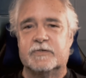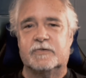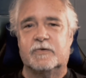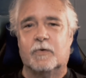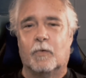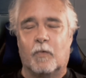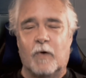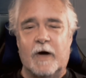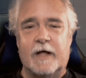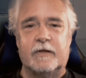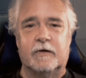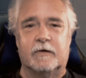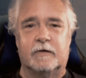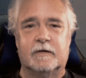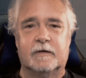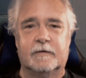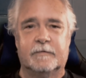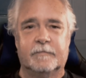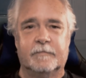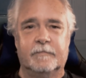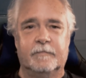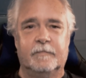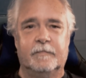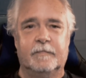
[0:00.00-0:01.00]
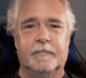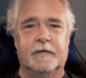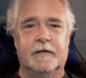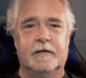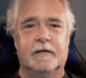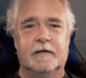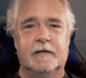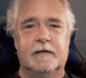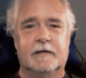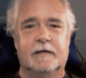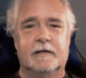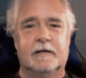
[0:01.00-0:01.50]
is the weather.
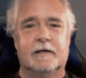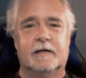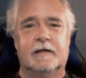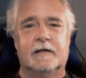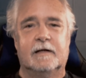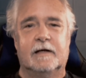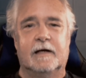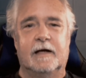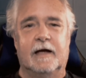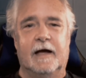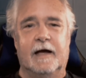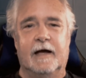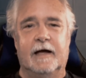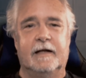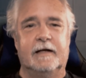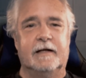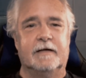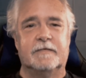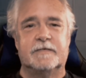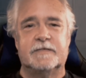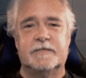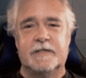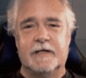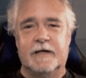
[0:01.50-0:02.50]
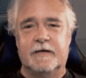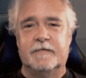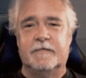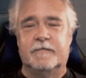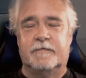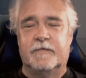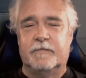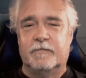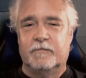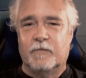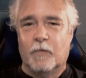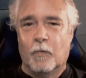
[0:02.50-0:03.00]
And if
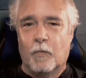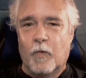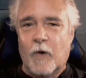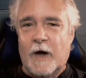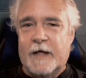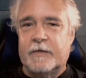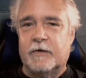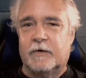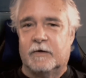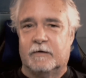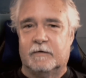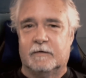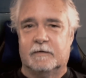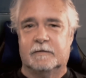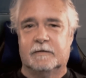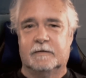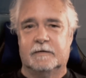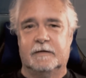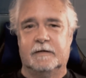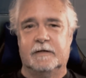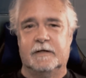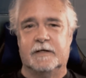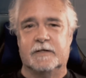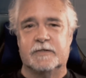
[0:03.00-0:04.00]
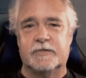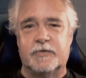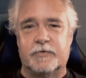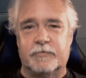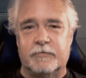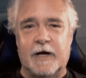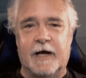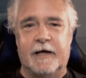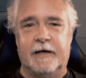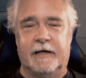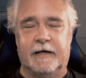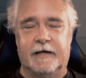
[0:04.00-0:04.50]
the weather is
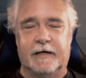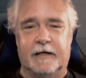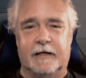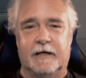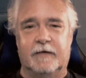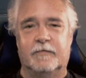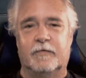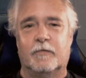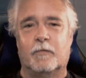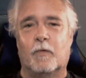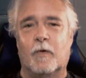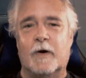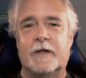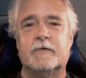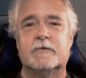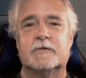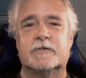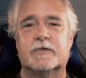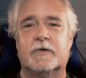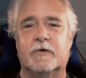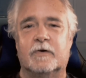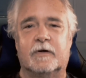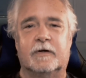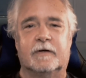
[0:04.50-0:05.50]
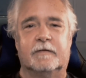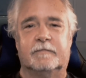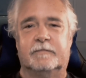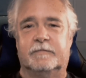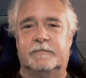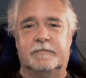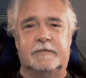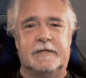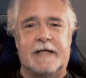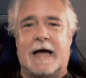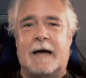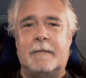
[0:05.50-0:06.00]
threatening, and if the weather is going to
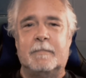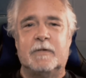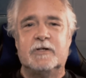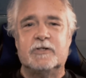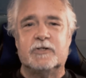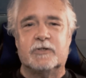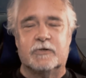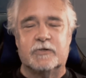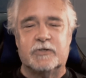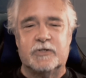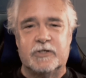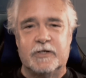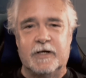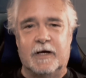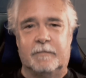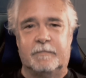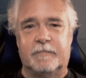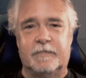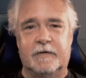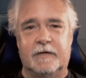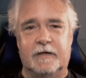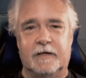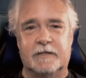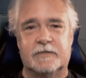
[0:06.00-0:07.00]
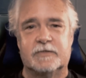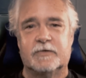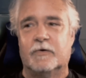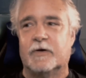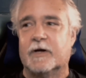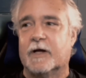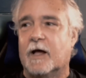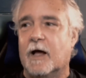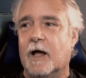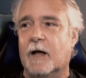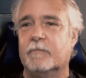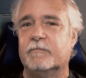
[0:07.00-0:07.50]
damage your ship, it's
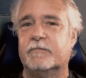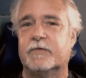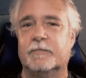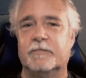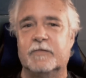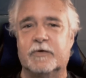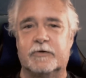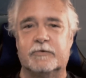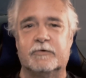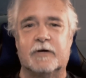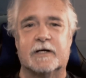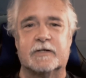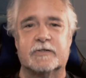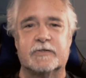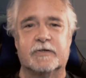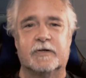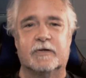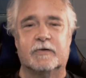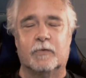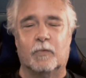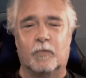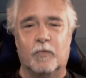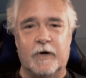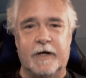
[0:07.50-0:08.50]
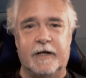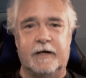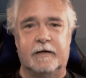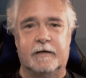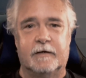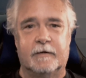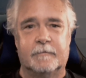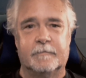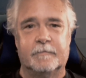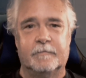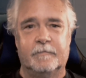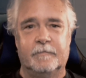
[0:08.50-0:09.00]
going to come from the direction of the wind.